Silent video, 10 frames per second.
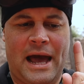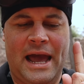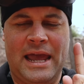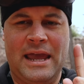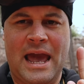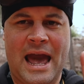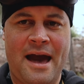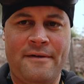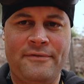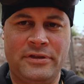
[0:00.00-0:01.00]
I
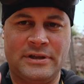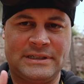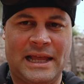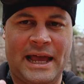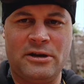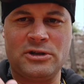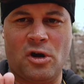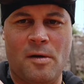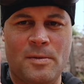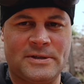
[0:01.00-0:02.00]
have the sliders
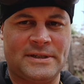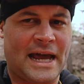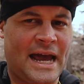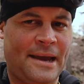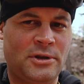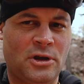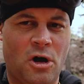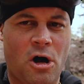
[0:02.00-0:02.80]
almost dimed